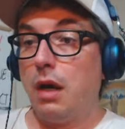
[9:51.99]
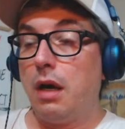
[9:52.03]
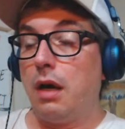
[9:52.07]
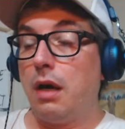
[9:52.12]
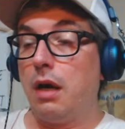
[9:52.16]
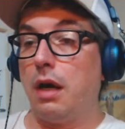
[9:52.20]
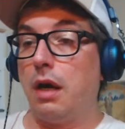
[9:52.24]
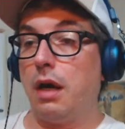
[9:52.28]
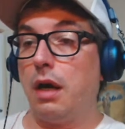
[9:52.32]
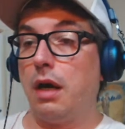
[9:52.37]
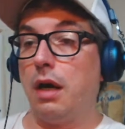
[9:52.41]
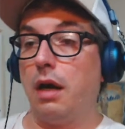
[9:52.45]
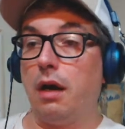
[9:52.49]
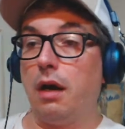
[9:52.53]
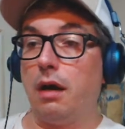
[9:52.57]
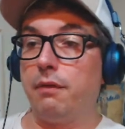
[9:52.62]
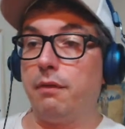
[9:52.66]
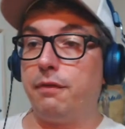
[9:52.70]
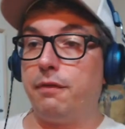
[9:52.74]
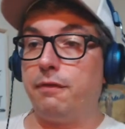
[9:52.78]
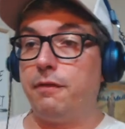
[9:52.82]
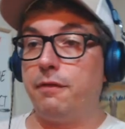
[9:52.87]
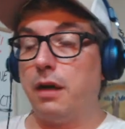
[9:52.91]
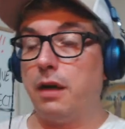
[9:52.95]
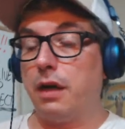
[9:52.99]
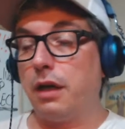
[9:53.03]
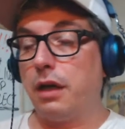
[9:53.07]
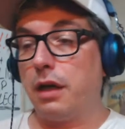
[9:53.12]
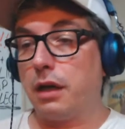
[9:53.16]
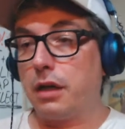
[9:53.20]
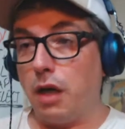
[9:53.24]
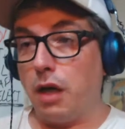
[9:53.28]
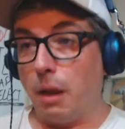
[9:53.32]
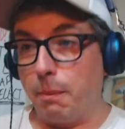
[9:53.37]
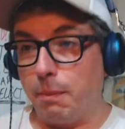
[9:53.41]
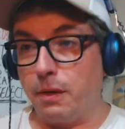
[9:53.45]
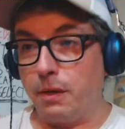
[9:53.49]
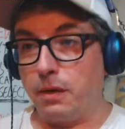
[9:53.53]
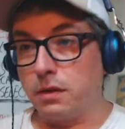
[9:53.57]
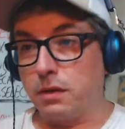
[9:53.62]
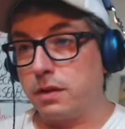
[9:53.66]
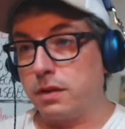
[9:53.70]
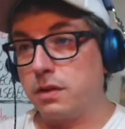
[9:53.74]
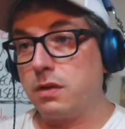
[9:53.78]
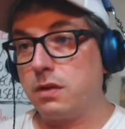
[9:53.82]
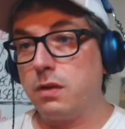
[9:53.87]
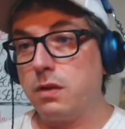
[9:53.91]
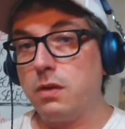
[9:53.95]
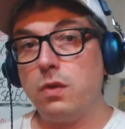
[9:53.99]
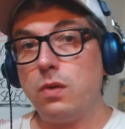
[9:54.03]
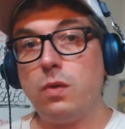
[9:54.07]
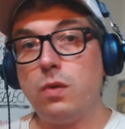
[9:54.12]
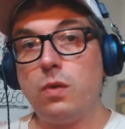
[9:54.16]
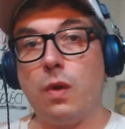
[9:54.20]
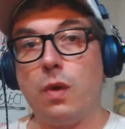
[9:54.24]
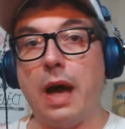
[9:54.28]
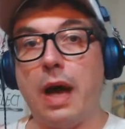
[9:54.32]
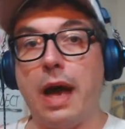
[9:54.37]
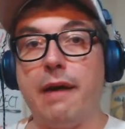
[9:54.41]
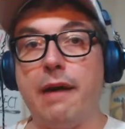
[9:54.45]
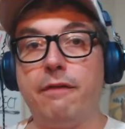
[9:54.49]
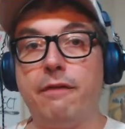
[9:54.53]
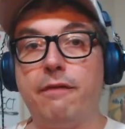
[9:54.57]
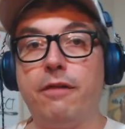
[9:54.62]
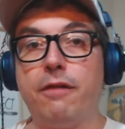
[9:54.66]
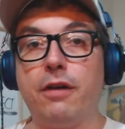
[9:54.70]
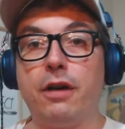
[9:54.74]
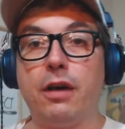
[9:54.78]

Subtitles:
of couples who have